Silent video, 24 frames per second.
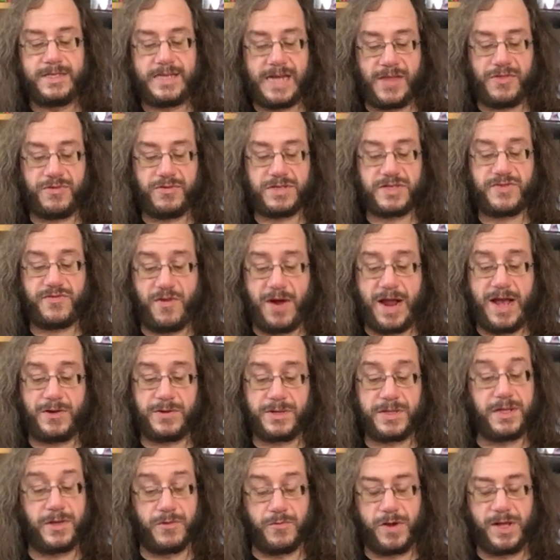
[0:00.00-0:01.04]
Danthres
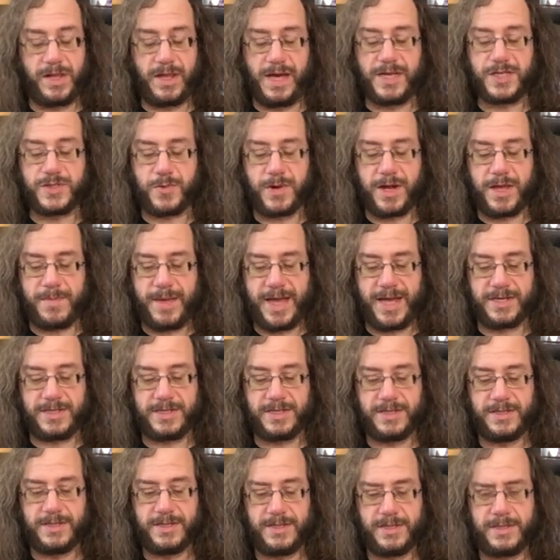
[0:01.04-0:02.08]
frowned, then realized what he meant.
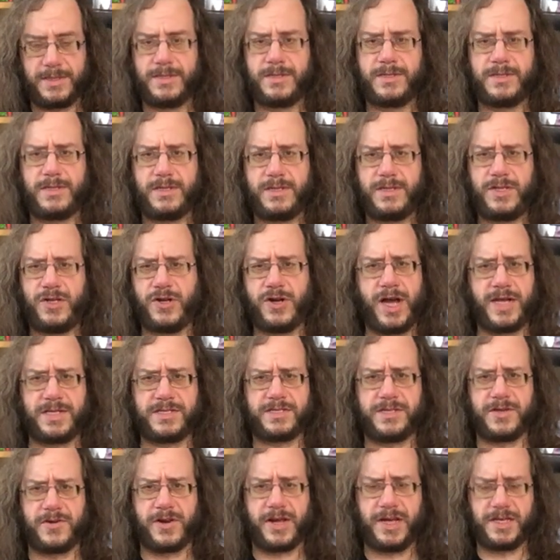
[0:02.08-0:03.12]
You're
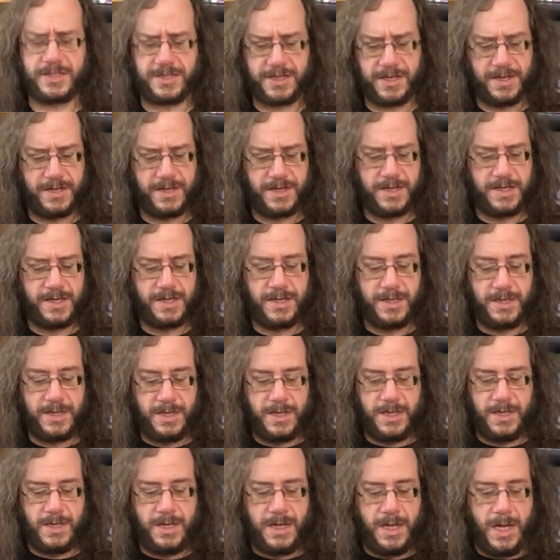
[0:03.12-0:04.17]
not serious.
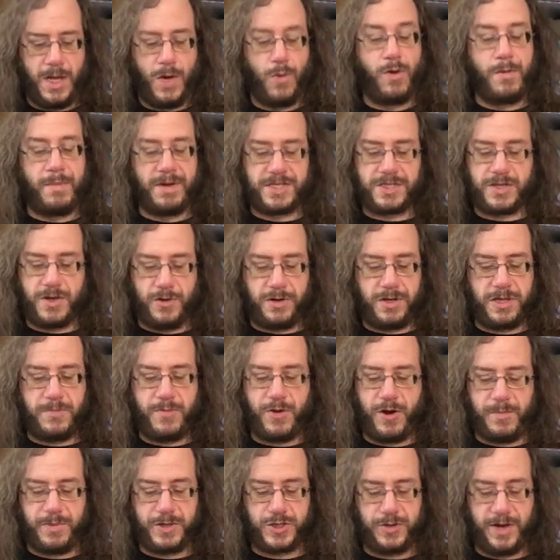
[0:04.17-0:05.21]
We must go to the
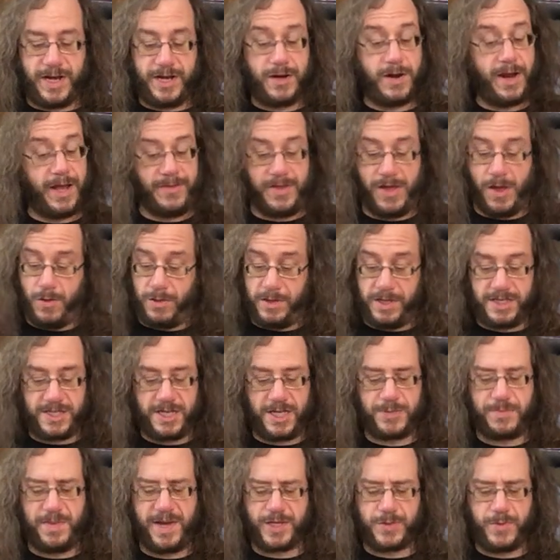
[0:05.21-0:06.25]
perpetrator and the only
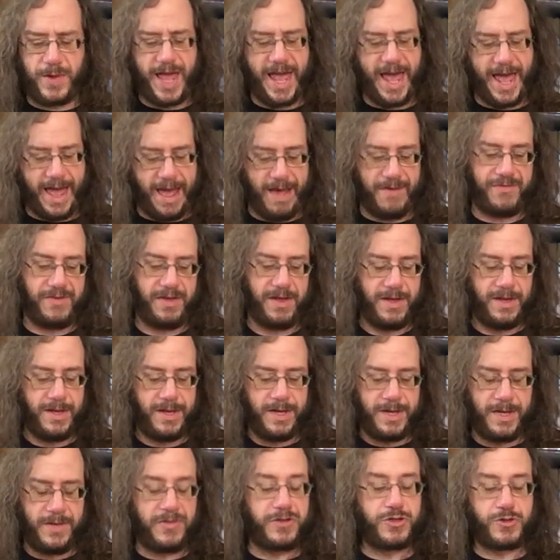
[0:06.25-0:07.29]
suspect we have.
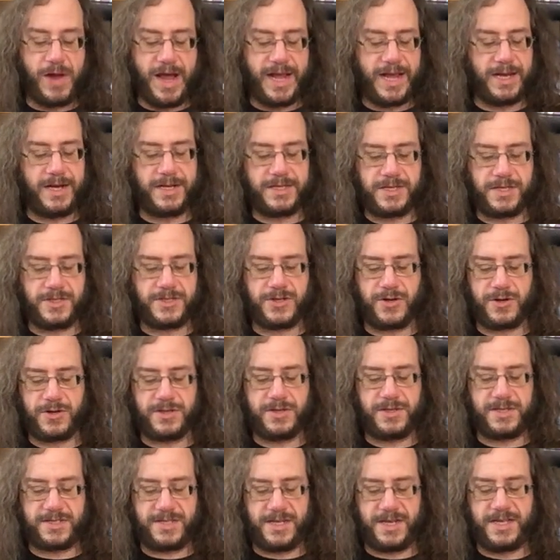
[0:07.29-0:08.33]
The dragon has
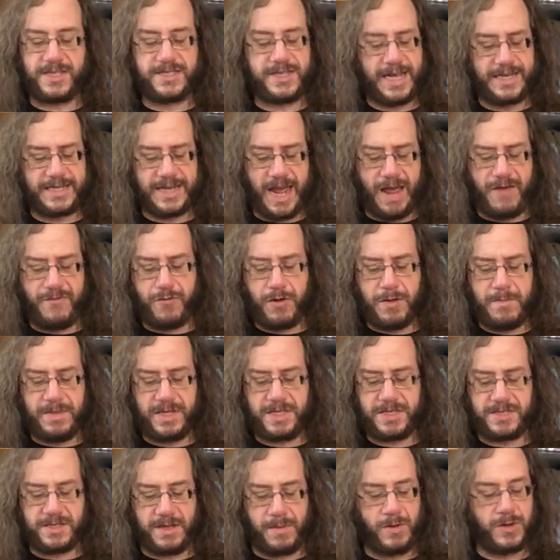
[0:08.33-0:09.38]
encircled the city-state every
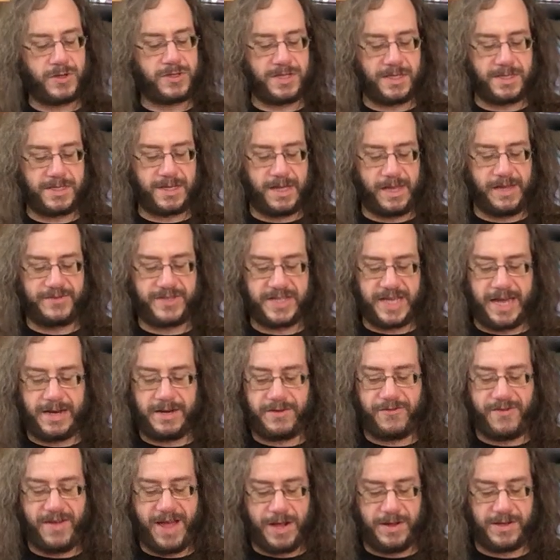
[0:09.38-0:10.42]
midsummer since Cliff's,
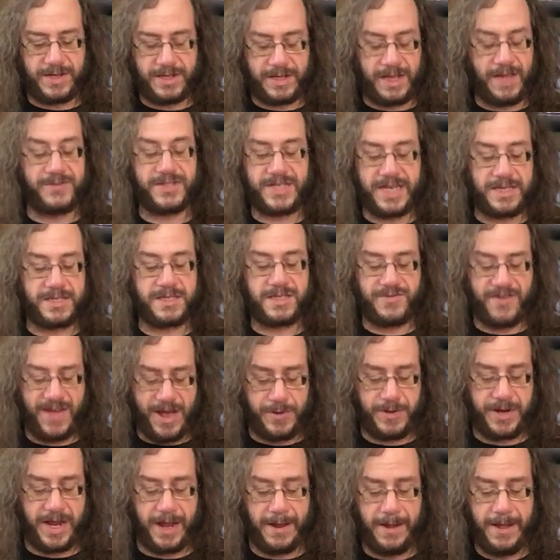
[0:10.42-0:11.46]
End Cliff's End's
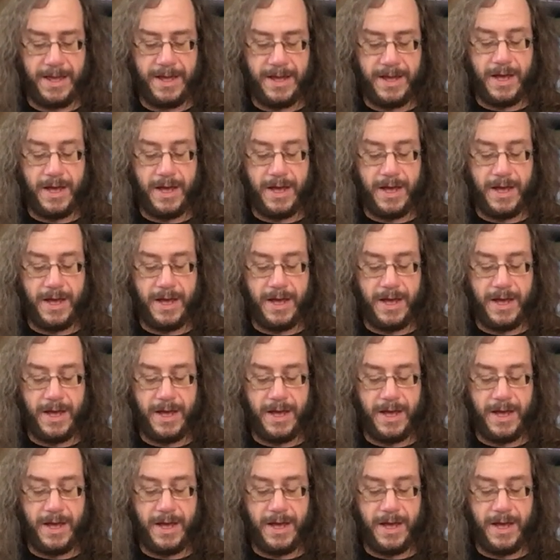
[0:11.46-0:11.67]
founding.